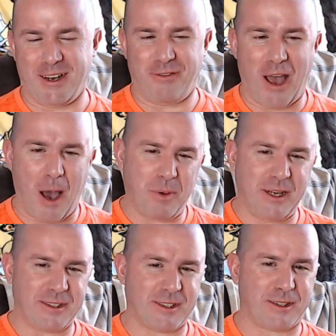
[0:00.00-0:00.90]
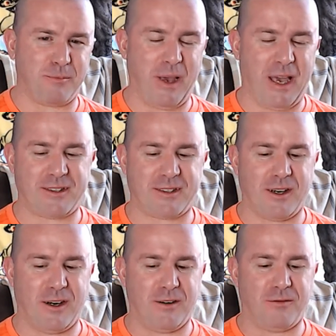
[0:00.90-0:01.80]
If happiness is the base
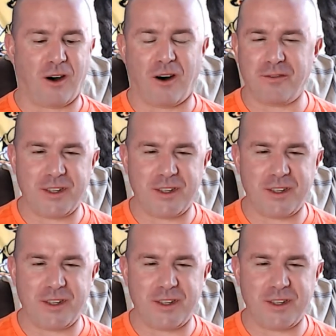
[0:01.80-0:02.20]
of all of